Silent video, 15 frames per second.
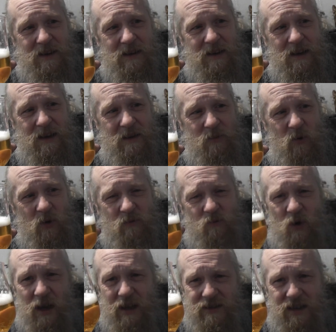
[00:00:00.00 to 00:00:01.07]
But
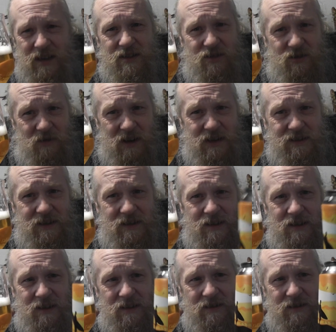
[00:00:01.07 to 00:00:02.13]
wow, tastes great.
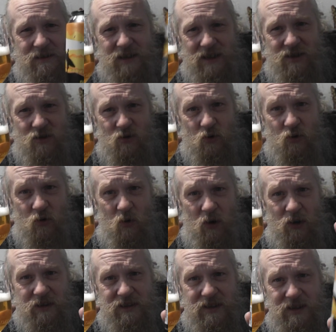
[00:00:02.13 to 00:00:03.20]
Tastes good
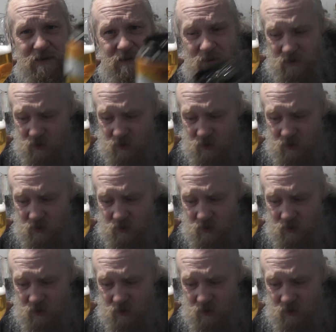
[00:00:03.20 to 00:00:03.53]
quality.